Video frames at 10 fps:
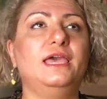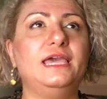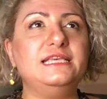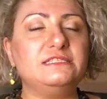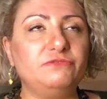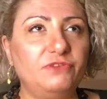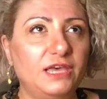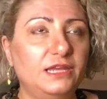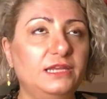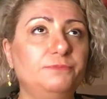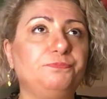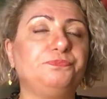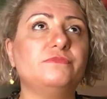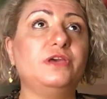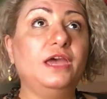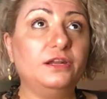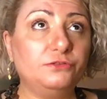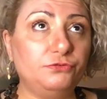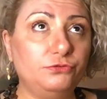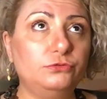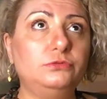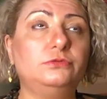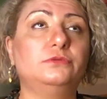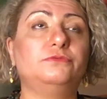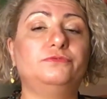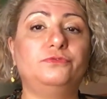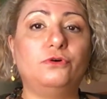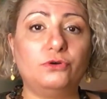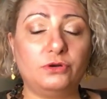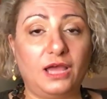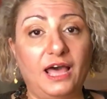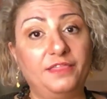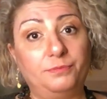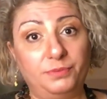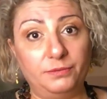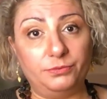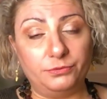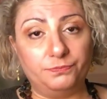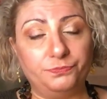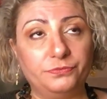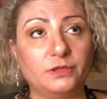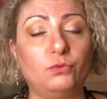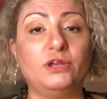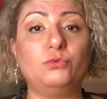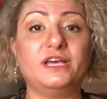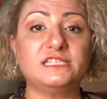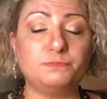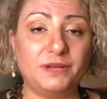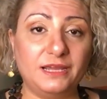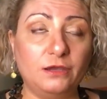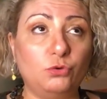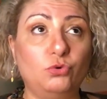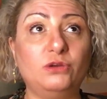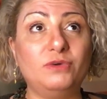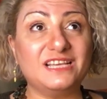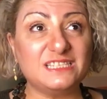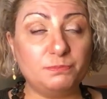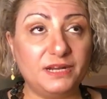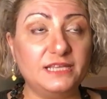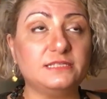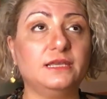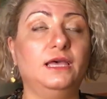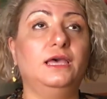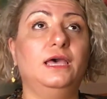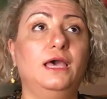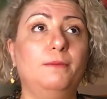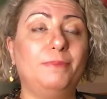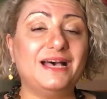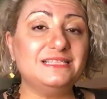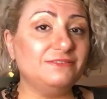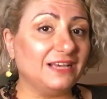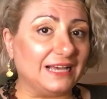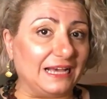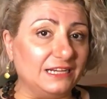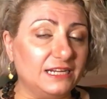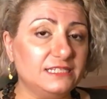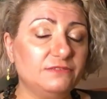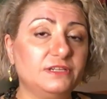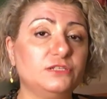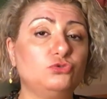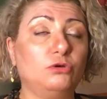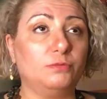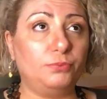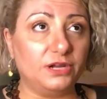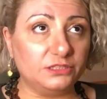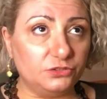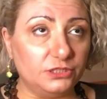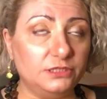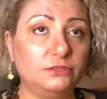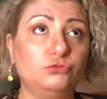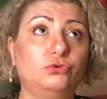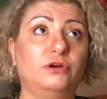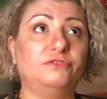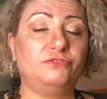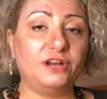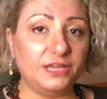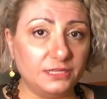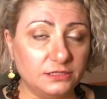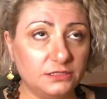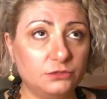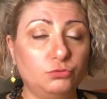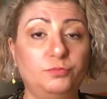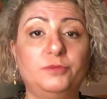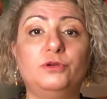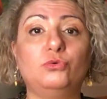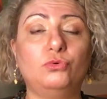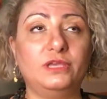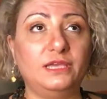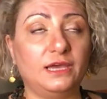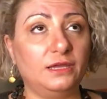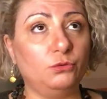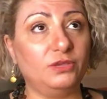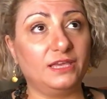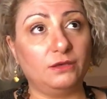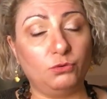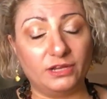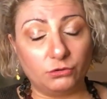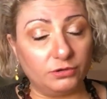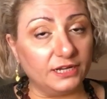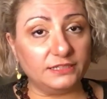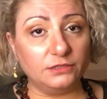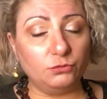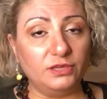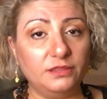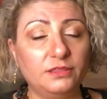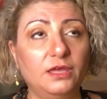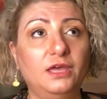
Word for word: is very hurtful for other people. When we express when we express passive aggressiveness to our partner, to our friends, to people we are, we get we are connected with,